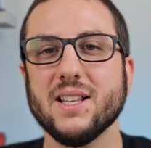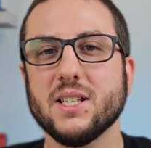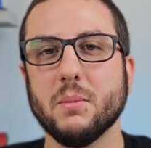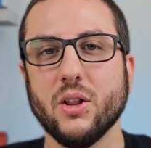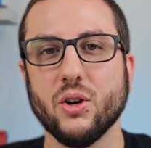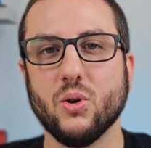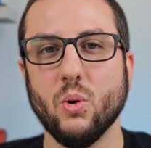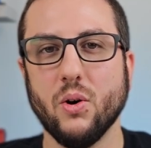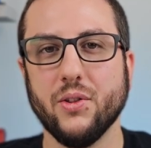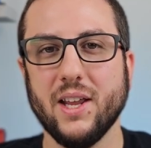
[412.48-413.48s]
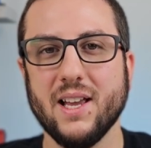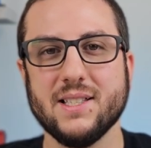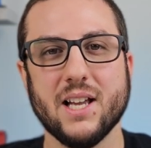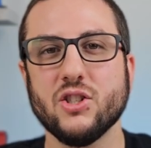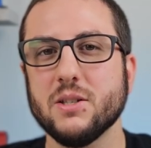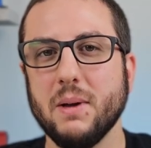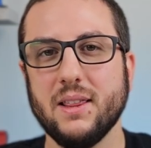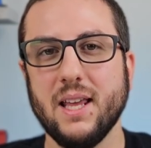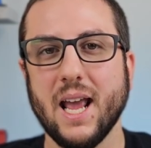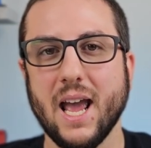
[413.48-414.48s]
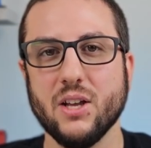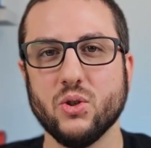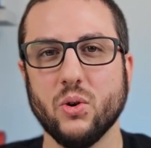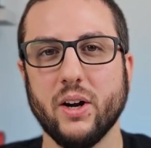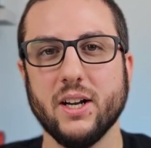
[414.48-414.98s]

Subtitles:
some other cool things that just make the Android